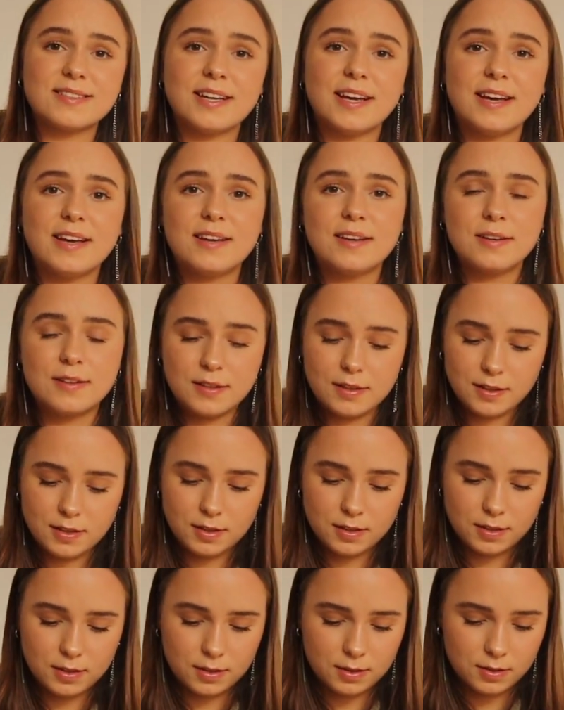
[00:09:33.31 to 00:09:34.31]
it
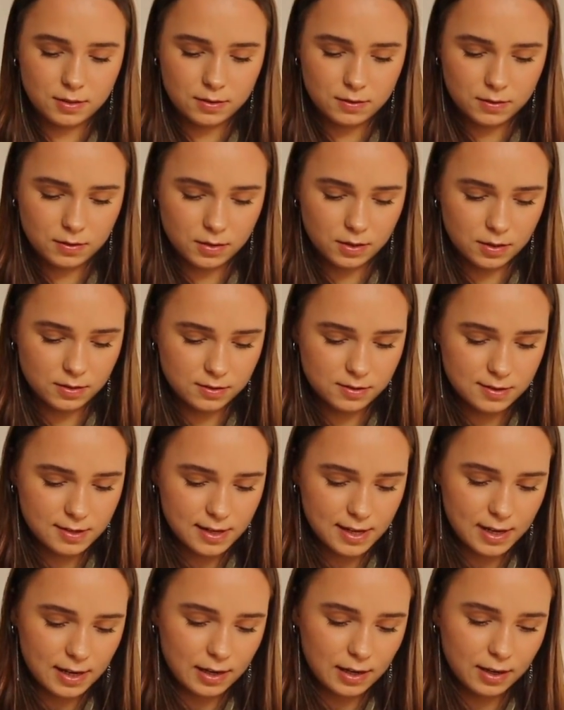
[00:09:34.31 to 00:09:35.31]

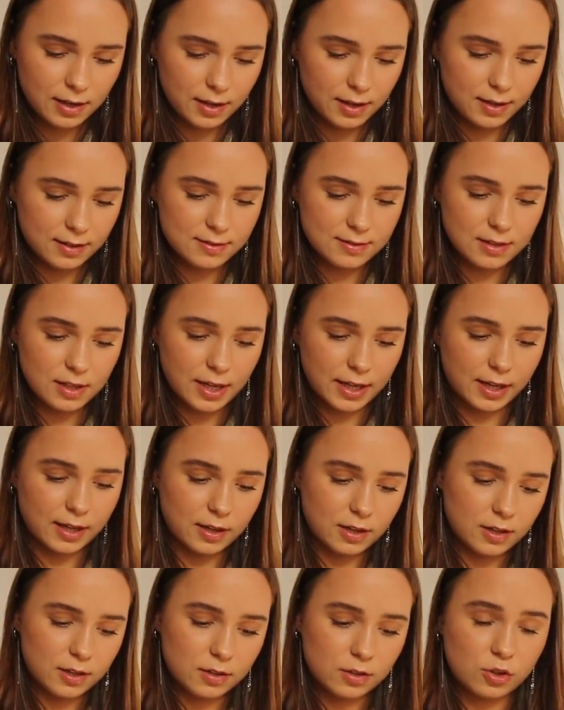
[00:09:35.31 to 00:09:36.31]
until it's like
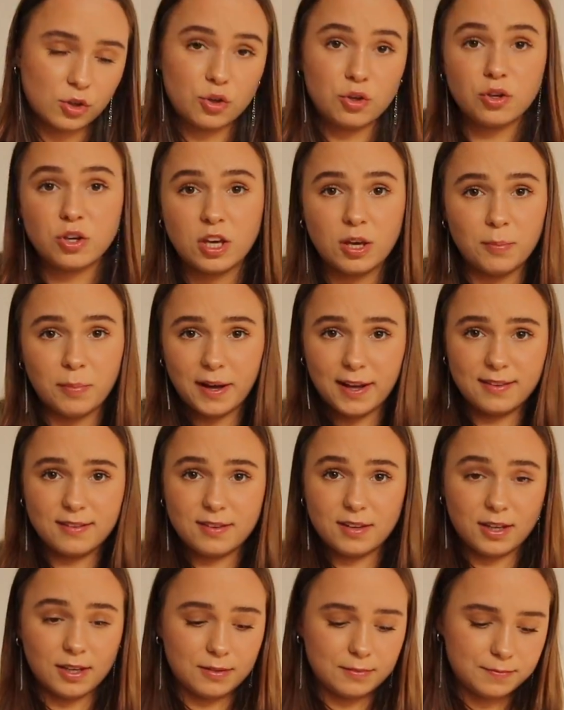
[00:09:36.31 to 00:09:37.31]
a cookie
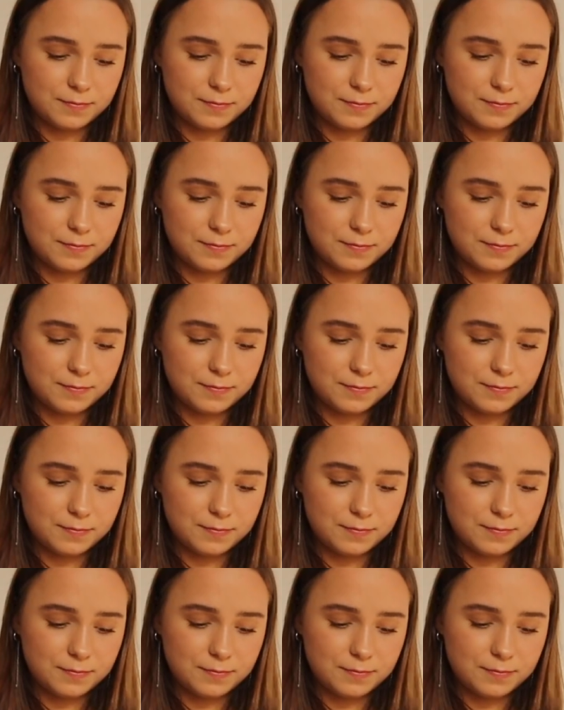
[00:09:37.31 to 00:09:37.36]
batter,